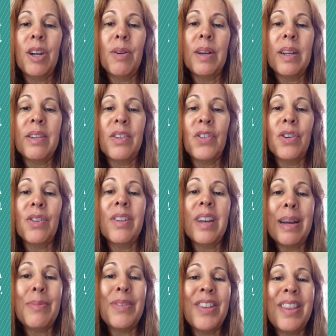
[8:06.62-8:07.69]
certain
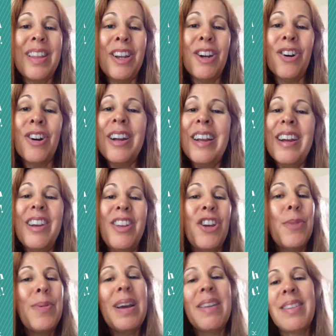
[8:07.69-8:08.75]
times of the year, you
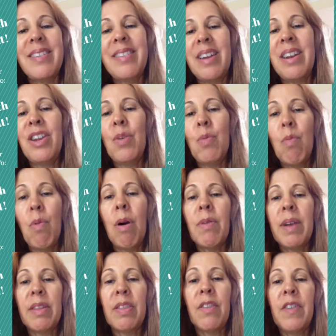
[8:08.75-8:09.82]
could be out in the sun and you won't
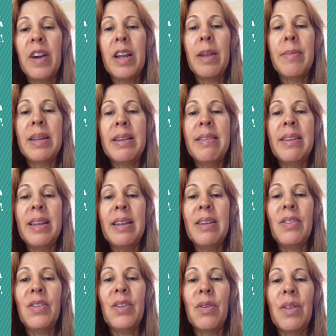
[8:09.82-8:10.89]
get the vitamin D.
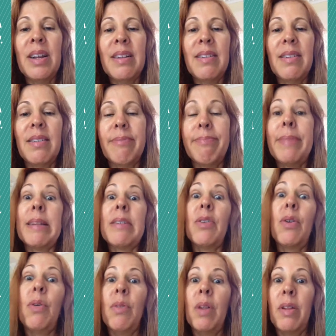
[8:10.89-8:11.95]
So that's a
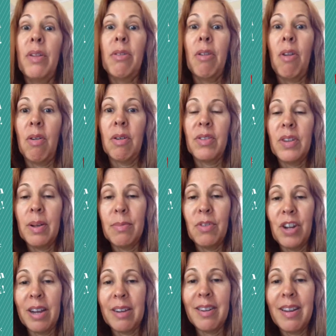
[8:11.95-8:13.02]
whole other long
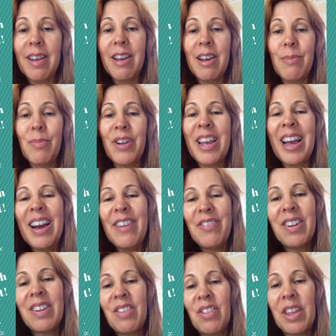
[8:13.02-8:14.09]
subject. But you have
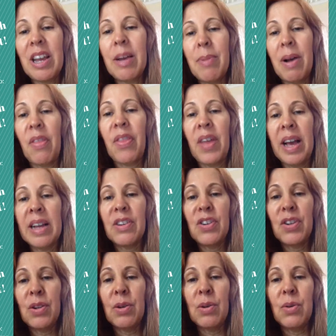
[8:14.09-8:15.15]
to think about that
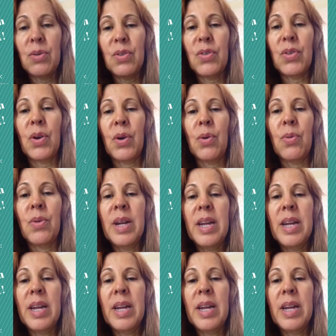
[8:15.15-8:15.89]
too. So,